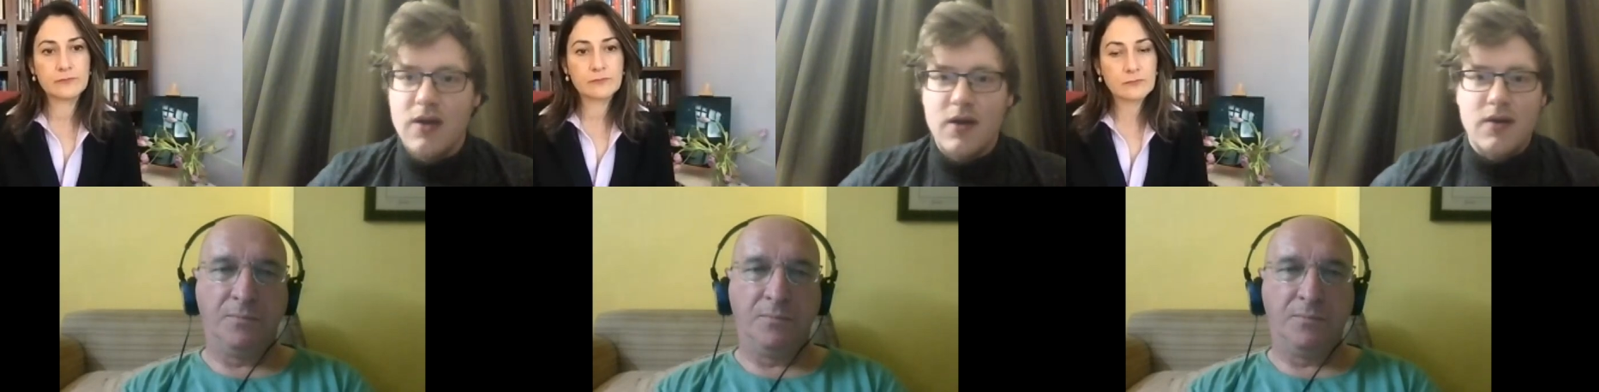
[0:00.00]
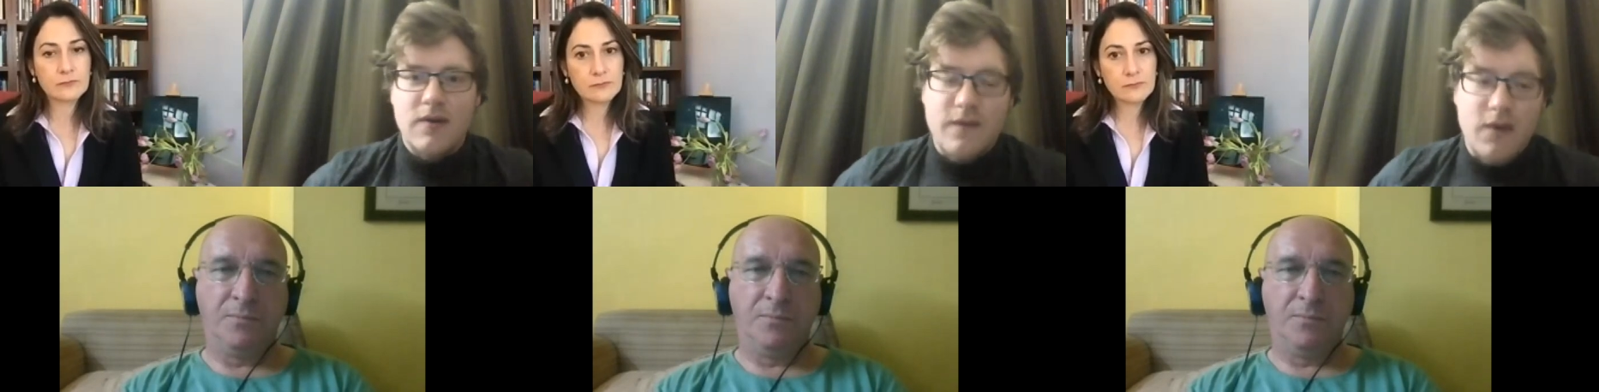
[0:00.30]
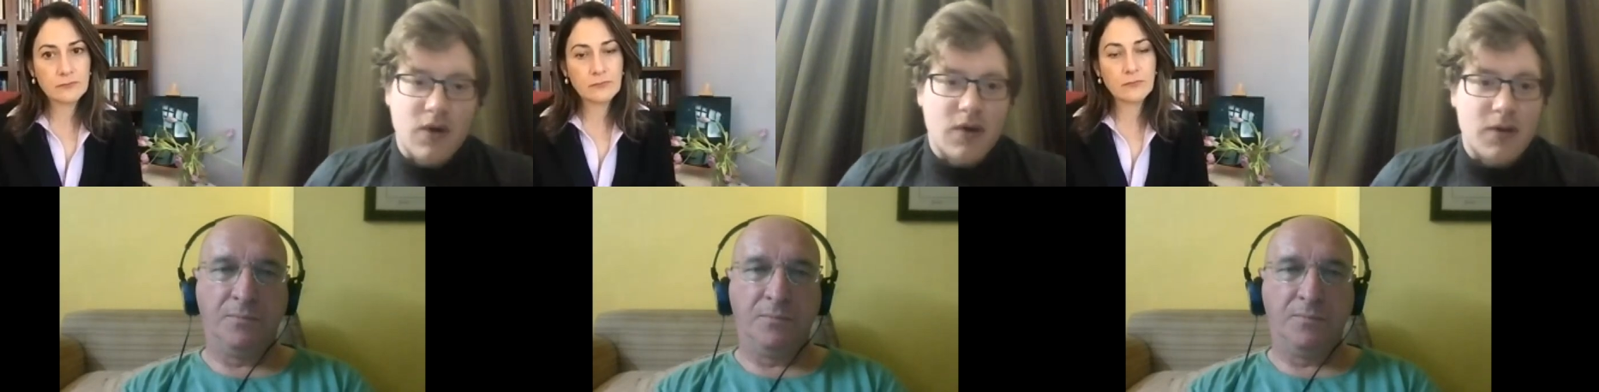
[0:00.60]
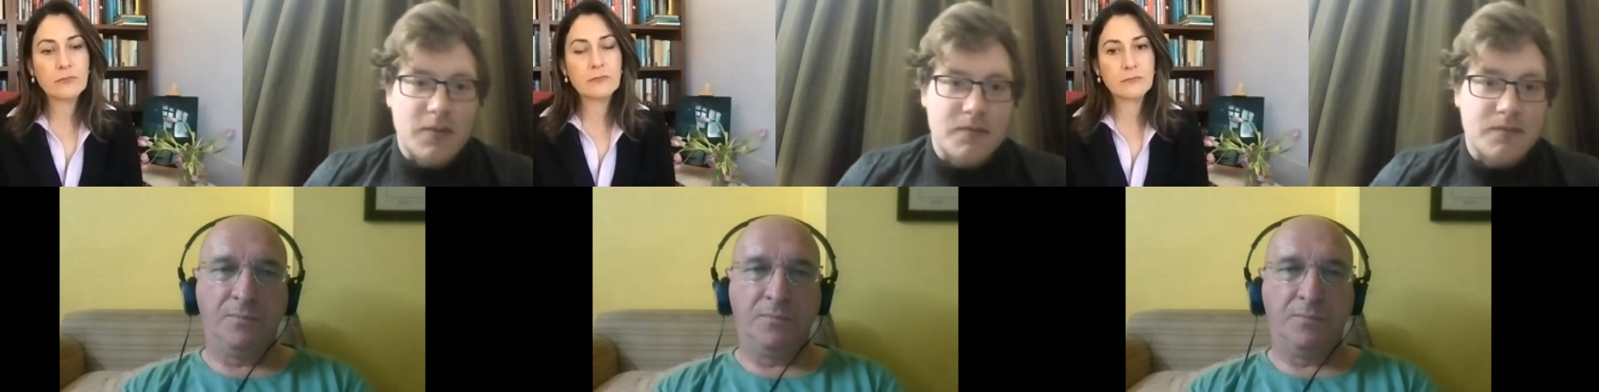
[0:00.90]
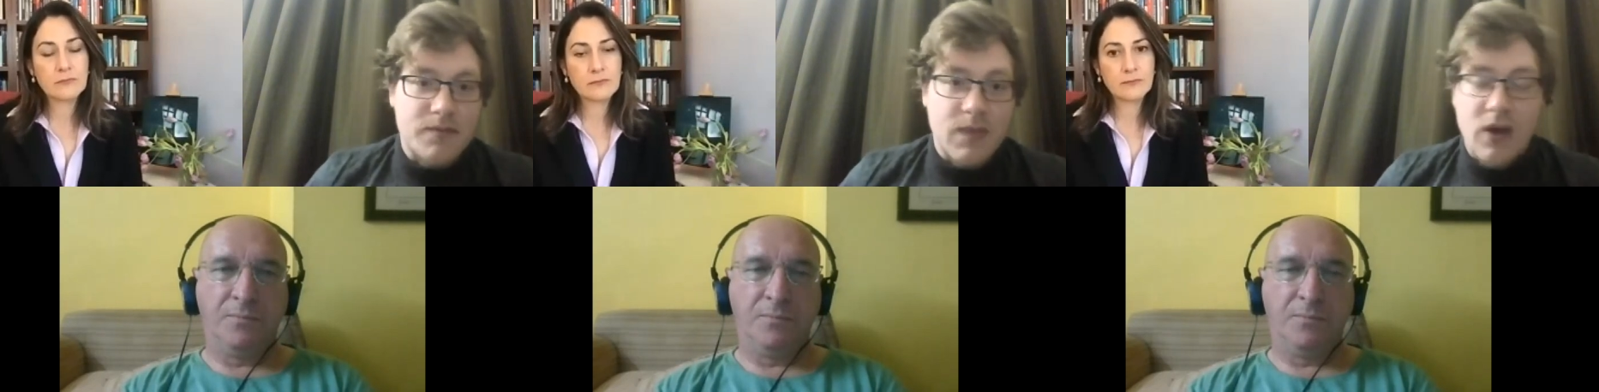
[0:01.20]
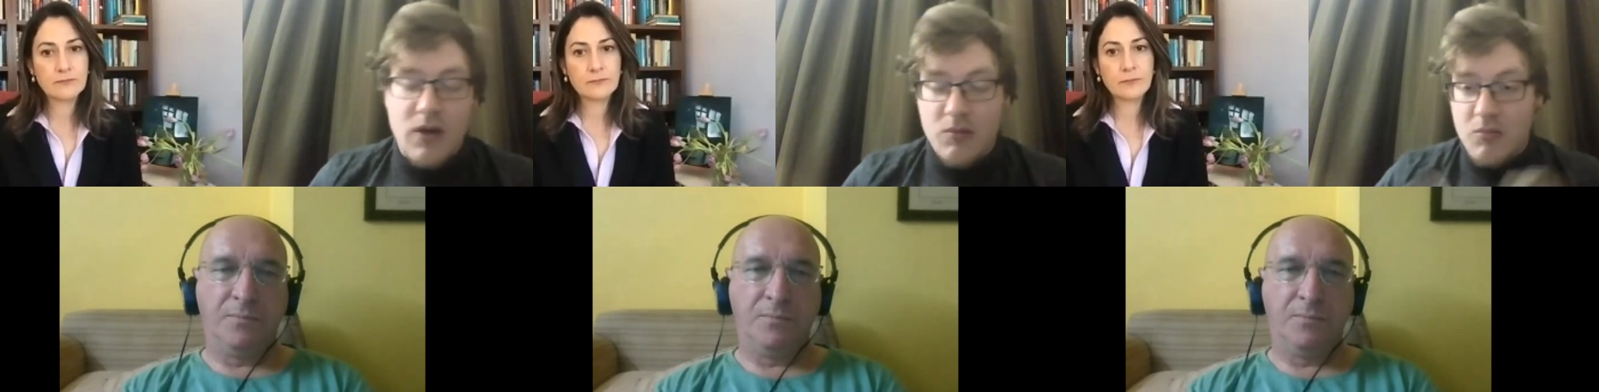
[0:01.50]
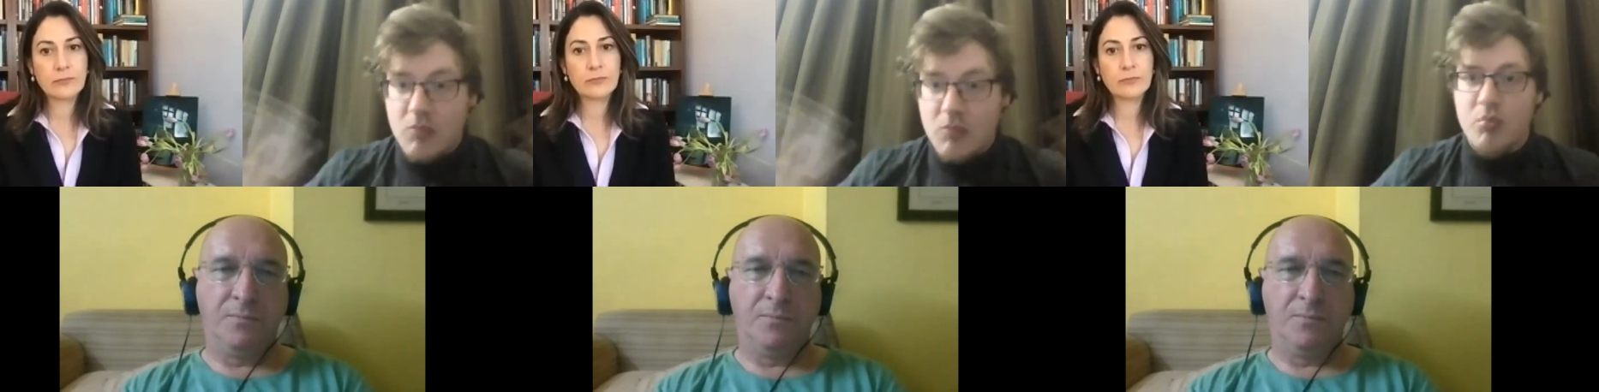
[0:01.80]
Speaker 1: kind of um, yeah
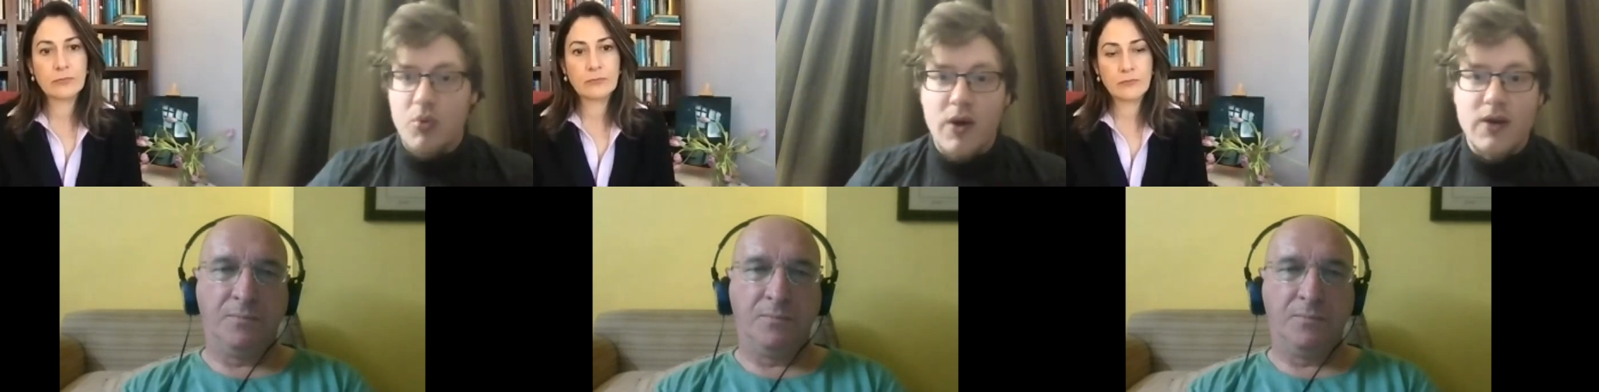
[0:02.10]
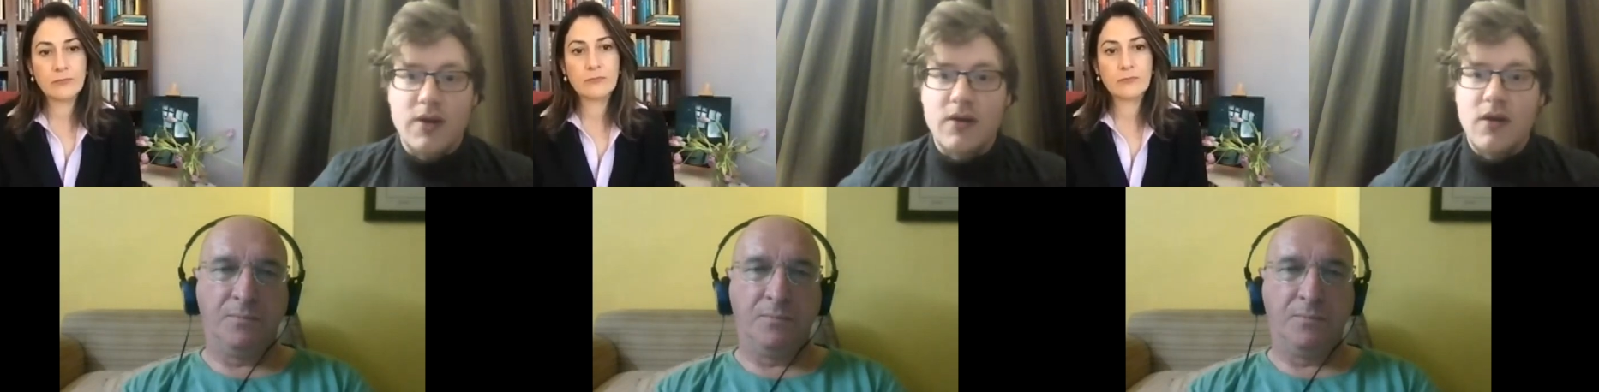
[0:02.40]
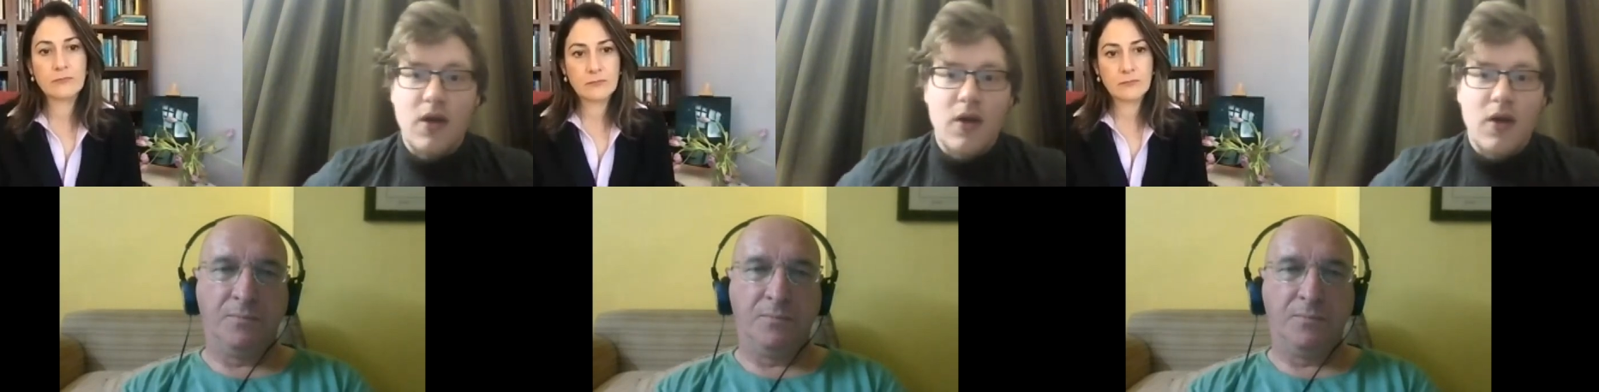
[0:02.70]
broaden